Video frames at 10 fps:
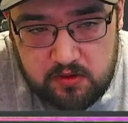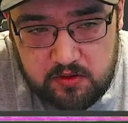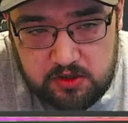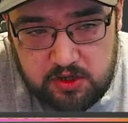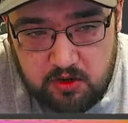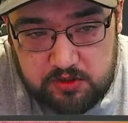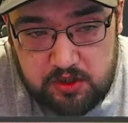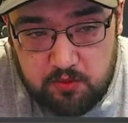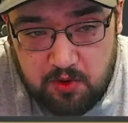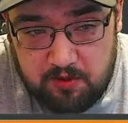So it's going
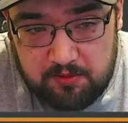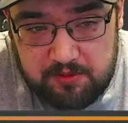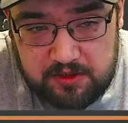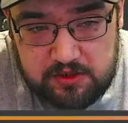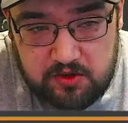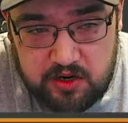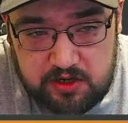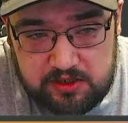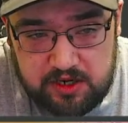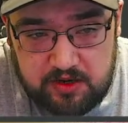to pop up that screen,
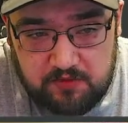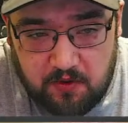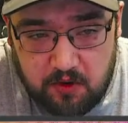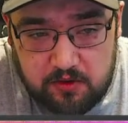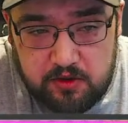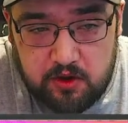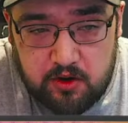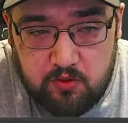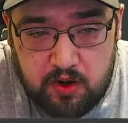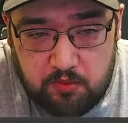say default. You're going to
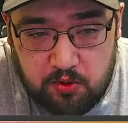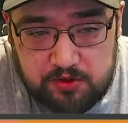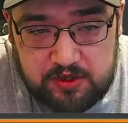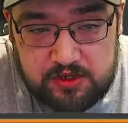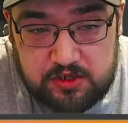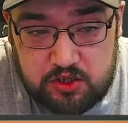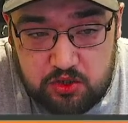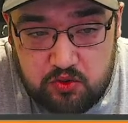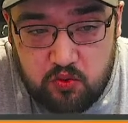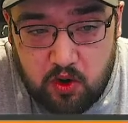want to put this to
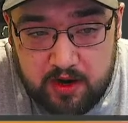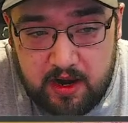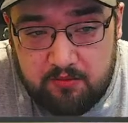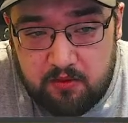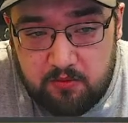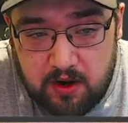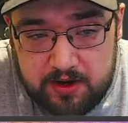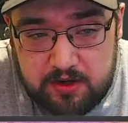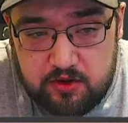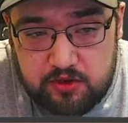whatever mic
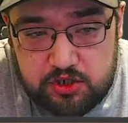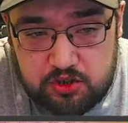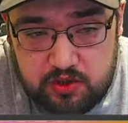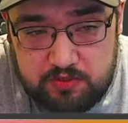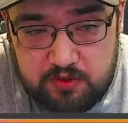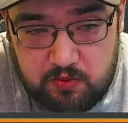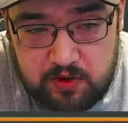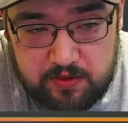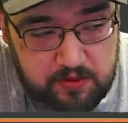you're streaming with.